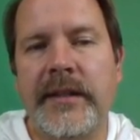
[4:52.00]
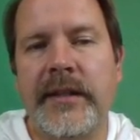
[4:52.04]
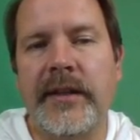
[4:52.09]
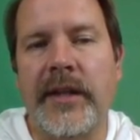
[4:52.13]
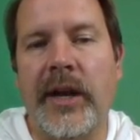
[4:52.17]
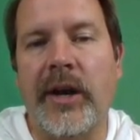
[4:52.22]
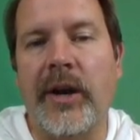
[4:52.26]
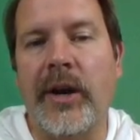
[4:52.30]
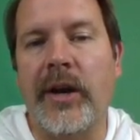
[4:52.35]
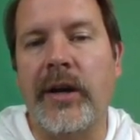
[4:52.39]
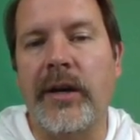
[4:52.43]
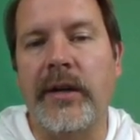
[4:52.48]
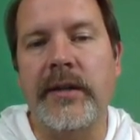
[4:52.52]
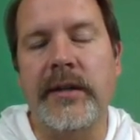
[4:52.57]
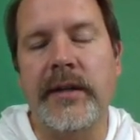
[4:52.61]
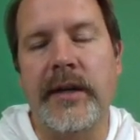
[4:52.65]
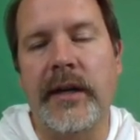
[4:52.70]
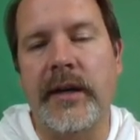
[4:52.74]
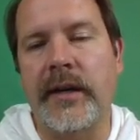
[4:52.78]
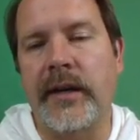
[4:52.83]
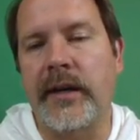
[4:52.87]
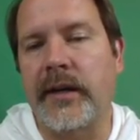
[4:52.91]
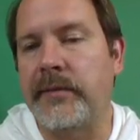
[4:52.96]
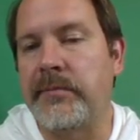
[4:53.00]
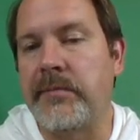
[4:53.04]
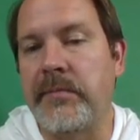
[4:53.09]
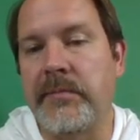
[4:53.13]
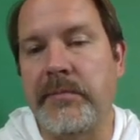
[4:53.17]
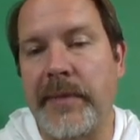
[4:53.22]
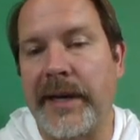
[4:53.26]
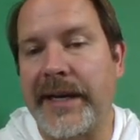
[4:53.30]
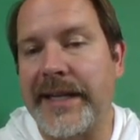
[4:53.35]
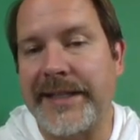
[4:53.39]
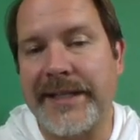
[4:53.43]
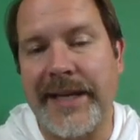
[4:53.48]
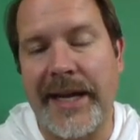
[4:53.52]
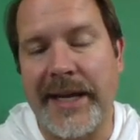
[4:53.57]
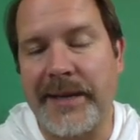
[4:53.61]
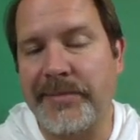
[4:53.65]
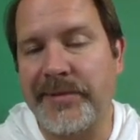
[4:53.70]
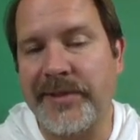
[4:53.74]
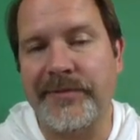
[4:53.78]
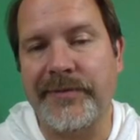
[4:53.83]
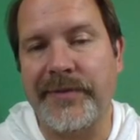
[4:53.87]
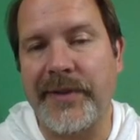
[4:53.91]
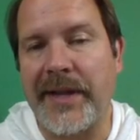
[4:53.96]
There are many
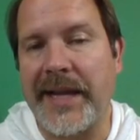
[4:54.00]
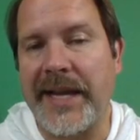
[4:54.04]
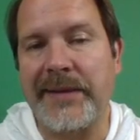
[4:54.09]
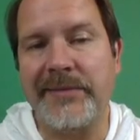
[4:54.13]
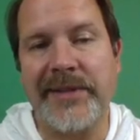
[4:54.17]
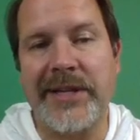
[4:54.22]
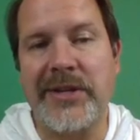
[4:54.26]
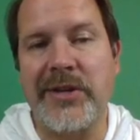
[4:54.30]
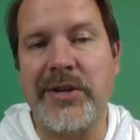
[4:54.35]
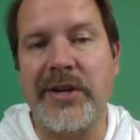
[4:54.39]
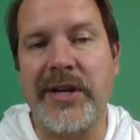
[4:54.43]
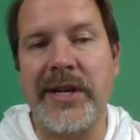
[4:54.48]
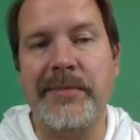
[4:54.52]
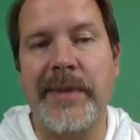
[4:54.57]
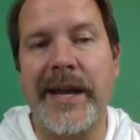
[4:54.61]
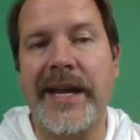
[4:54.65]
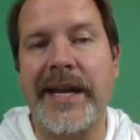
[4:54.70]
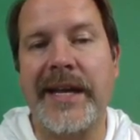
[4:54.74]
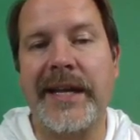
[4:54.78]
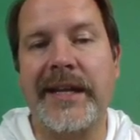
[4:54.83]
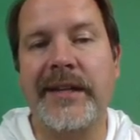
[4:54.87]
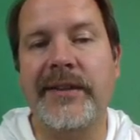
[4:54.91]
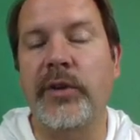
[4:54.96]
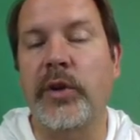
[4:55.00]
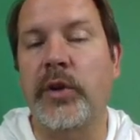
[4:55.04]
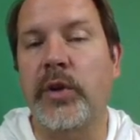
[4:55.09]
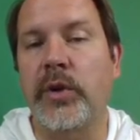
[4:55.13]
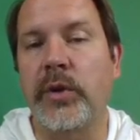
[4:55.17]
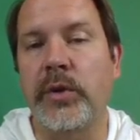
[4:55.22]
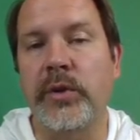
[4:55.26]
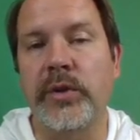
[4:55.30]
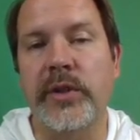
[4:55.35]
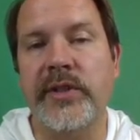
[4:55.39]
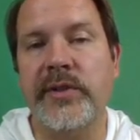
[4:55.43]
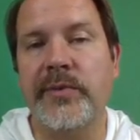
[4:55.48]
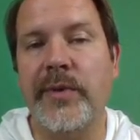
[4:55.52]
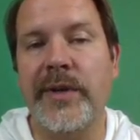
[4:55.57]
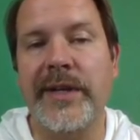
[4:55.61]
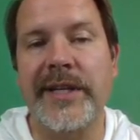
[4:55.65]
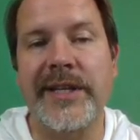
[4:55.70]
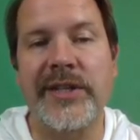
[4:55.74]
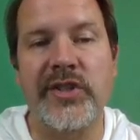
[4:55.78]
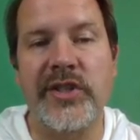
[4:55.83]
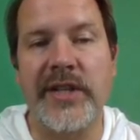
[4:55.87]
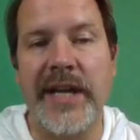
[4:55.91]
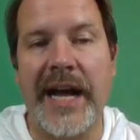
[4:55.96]
types of flames that you can make. The coolest one
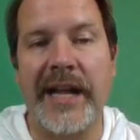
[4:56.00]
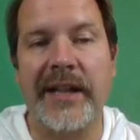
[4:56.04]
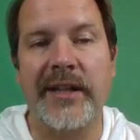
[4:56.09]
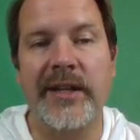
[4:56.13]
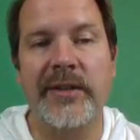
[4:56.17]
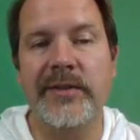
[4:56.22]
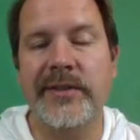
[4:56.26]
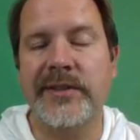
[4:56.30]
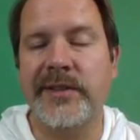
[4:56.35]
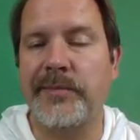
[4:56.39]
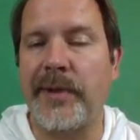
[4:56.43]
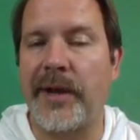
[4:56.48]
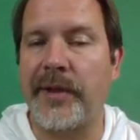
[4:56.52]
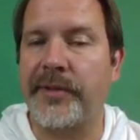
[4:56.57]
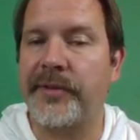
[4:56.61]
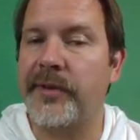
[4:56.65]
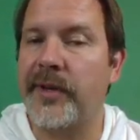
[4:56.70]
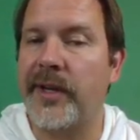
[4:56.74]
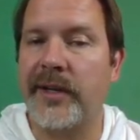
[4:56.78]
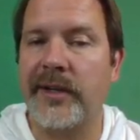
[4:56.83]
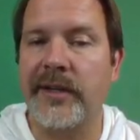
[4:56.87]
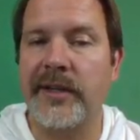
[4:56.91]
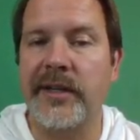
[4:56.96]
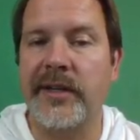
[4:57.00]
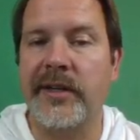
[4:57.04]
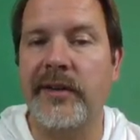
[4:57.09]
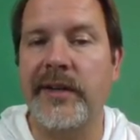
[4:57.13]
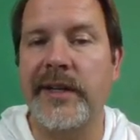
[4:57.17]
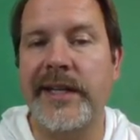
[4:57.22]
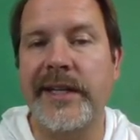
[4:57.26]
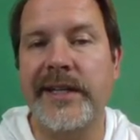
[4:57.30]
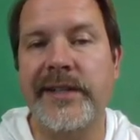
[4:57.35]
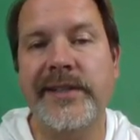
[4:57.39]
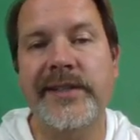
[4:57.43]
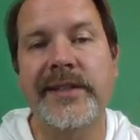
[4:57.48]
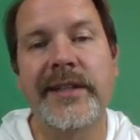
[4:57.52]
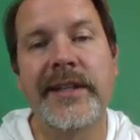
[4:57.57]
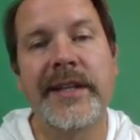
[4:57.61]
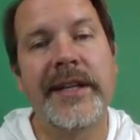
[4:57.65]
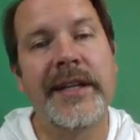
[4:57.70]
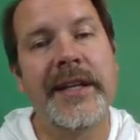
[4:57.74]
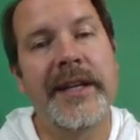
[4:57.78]
is yellow. It's about 300 degrees.